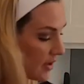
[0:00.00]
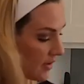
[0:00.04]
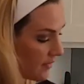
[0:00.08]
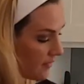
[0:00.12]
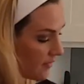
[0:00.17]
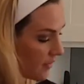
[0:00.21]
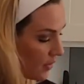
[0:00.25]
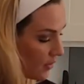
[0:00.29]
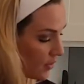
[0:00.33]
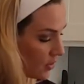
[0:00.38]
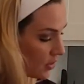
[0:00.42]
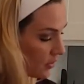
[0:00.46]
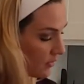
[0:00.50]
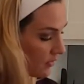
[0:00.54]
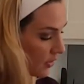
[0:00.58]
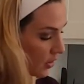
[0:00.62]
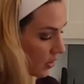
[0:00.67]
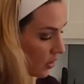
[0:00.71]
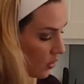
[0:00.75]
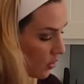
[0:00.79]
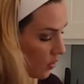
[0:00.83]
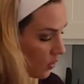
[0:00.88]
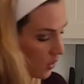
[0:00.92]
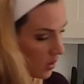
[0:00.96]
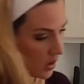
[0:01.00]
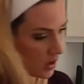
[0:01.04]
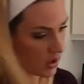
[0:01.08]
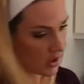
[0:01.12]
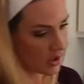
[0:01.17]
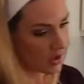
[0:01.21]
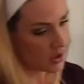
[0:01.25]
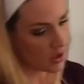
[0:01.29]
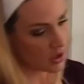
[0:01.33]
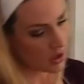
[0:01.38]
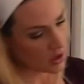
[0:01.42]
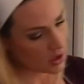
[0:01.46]
phone to
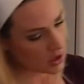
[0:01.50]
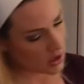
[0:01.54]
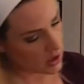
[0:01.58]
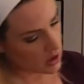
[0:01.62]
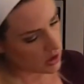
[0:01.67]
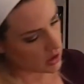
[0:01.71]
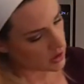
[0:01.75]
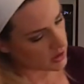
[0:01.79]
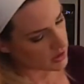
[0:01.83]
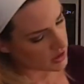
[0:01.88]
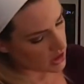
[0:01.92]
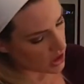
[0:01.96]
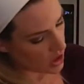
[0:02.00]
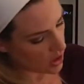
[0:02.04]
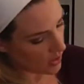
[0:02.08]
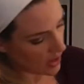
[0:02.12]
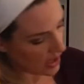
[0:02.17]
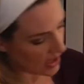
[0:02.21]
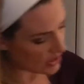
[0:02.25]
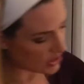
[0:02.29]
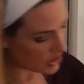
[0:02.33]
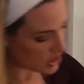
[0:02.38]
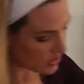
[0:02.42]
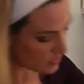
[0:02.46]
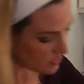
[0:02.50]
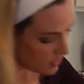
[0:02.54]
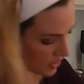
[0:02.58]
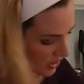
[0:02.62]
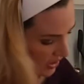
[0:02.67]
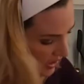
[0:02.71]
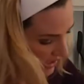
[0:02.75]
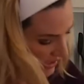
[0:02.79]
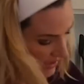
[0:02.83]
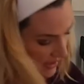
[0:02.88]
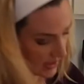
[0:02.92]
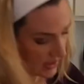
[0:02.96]
record. So I just put
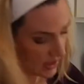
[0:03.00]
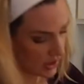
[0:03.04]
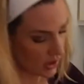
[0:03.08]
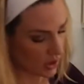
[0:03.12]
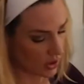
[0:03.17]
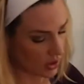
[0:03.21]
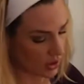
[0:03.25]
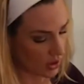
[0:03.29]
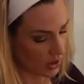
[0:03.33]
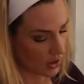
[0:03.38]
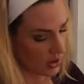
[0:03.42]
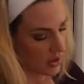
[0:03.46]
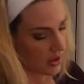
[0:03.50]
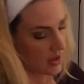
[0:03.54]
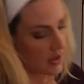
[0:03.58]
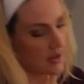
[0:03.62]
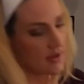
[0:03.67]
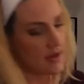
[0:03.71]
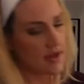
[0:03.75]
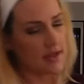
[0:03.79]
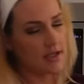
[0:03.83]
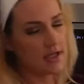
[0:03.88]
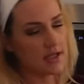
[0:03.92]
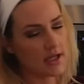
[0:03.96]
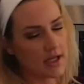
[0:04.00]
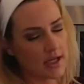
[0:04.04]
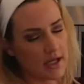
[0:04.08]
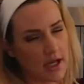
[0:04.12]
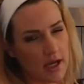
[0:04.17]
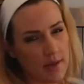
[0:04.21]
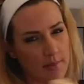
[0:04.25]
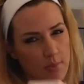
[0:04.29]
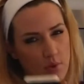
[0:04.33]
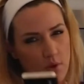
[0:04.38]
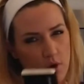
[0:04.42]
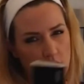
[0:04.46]
in here, this is like
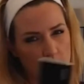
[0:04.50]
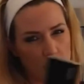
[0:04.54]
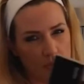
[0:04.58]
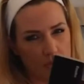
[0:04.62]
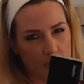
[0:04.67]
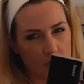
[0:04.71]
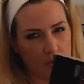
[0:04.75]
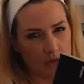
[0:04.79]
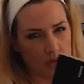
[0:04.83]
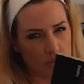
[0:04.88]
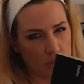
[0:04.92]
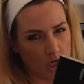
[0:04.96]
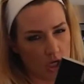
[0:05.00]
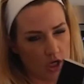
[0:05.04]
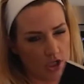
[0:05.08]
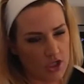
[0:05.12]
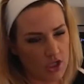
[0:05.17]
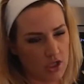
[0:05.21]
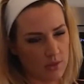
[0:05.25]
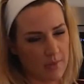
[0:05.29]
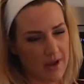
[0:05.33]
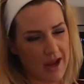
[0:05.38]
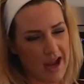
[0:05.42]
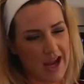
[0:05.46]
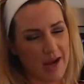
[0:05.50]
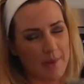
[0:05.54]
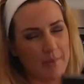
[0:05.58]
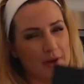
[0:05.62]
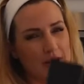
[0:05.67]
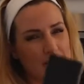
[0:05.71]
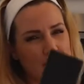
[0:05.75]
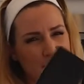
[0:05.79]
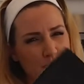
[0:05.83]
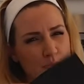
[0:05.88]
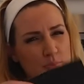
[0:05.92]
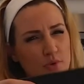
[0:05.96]
a portable charging pack, but
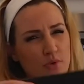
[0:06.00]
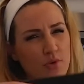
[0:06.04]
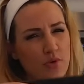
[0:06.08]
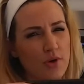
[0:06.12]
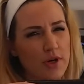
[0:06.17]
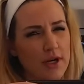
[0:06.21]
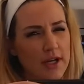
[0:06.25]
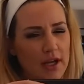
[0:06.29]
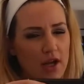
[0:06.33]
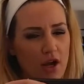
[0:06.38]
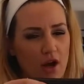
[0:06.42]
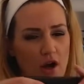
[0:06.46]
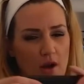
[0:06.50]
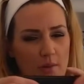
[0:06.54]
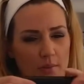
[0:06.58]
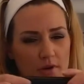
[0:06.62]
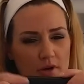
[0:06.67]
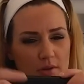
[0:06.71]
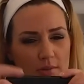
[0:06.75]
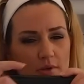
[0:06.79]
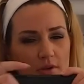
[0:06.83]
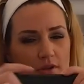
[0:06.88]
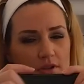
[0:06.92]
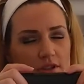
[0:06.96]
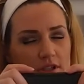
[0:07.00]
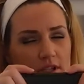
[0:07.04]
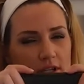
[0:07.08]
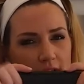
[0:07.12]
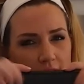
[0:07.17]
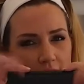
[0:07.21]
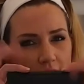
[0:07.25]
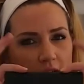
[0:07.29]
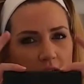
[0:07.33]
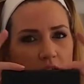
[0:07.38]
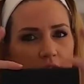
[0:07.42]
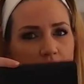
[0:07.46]
it's pretty comparable
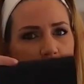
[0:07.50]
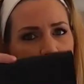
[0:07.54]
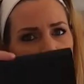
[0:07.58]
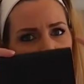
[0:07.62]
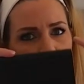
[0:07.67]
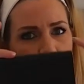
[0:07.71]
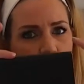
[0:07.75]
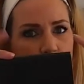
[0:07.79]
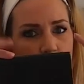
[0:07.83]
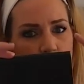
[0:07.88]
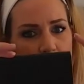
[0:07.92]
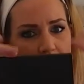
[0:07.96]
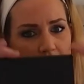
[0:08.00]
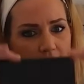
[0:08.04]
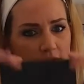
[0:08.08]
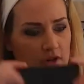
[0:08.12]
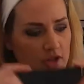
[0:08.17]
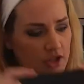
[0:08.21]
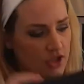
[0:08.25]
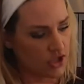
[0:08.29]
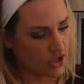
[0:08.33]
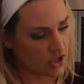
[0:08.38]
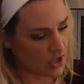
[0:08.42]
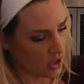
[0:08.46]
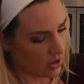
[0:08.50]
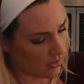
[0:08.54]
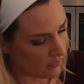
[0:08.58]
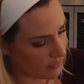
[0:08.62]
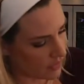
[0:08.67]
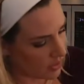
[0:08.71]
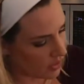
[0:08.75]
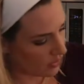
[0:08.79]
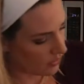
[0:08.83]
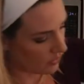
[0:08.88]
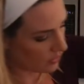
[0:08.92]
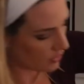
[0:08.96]
to your average cell
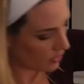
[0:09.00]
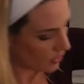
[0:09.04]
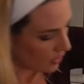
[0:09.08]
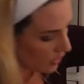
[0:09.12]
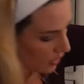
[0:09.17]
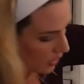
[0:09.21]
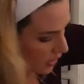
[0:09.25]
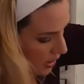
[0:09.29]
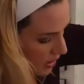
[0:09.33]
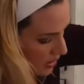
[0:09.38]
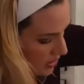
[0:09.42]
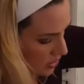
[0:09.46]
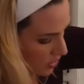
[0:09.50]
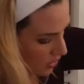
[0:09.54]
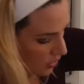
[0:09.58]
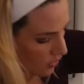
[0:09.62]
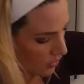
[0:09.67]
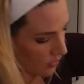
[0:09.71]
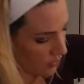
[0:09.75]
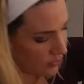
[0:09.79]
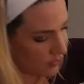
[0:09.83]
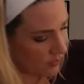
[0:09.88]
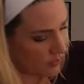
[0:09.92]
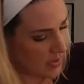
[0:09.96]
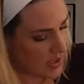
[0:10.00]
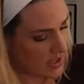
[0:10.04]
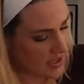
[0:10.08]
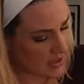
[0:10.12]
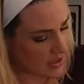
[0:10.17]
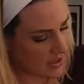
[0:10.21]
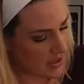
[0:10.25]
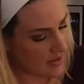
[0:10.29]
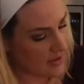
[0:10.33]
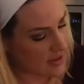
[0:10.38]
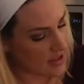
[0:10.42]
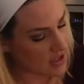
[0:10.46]
phone. So
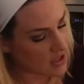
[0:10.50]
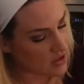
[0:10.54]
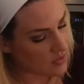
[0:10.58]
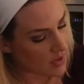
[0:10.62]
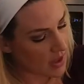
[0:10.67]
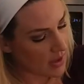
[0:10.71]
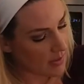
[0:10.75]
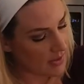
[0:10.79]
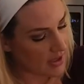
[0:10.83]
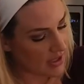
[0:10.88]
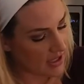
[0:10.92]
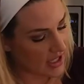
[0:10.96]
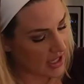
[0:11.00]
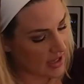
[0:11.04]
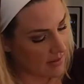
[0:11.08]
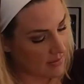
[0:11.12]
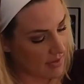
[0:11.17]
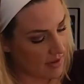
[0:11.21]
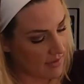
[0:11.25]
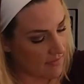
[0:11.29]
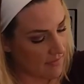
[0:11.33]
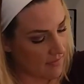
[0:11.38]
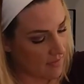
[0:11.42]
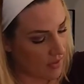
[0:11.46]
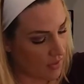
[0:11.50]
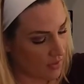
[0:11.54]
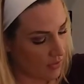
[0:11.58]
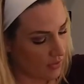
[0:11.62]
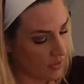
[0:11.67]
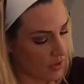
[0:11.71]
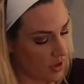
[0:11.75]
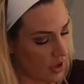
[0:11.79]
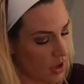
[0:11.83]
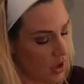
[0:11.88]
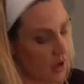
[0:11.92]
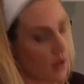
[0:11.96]
basically this is where I'm gonna keep my
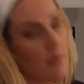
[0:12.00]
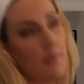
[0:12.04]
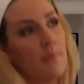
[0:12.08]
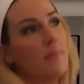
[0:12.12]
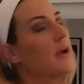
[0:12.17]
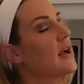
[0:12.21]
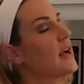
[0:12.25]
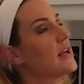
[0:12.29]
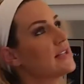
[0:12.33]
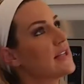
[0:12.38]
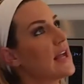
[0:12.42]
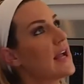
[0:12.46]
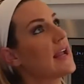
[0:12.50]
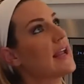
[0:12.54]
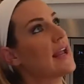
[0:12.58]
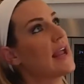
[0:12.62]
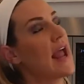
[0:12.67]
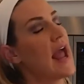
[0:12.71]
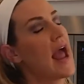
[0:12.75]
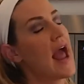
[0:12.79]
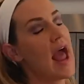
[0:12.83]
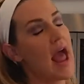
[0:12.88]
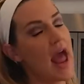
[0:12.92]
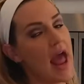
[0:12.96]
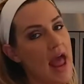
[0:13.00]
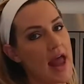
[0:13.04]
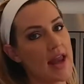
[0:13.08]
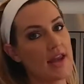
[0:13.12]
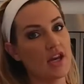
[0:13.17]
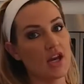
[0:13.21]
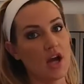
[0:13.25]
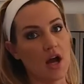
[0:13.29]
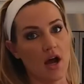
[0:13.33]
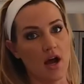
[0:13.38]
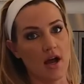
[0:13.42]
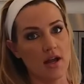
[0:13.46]
phone, because I
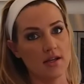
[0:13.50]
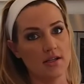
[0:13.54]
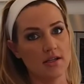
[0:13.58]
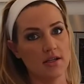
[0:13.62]
cannot